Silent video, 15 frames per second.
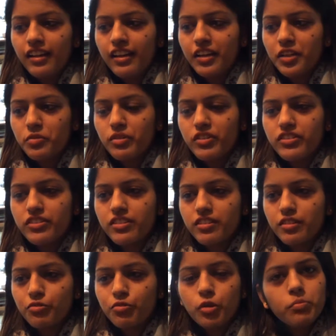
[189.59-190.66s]
It
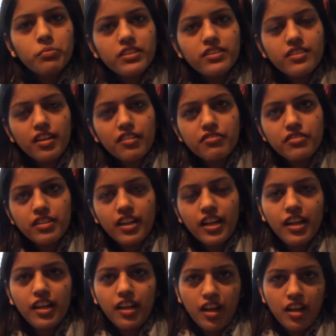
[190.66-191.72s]
was 4 months after
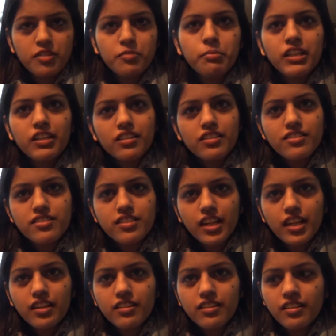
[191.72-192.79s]
I had been in
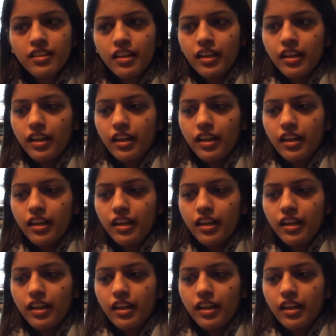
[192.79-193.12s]
States,